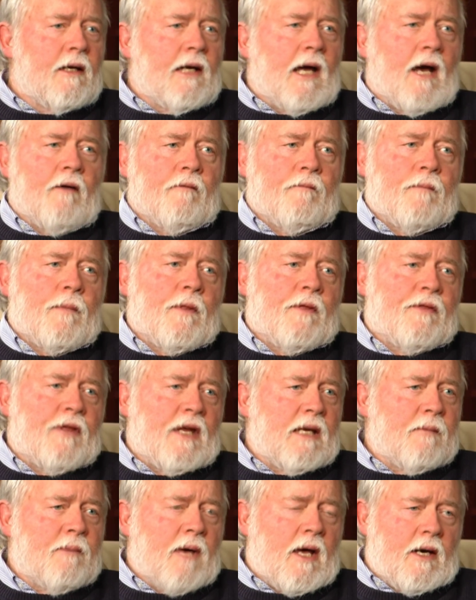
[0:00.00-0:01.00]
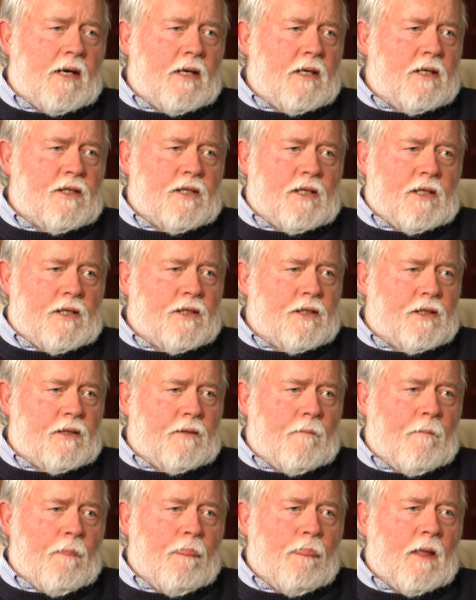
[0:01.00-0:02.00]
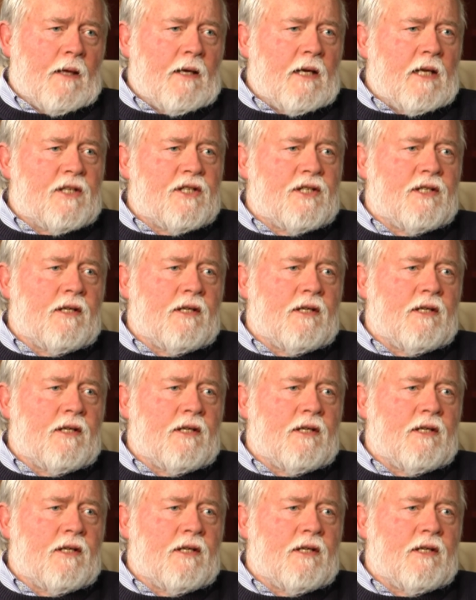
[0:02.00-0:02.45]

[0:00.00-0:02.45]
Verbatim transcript: Now, the thing about it is, is it's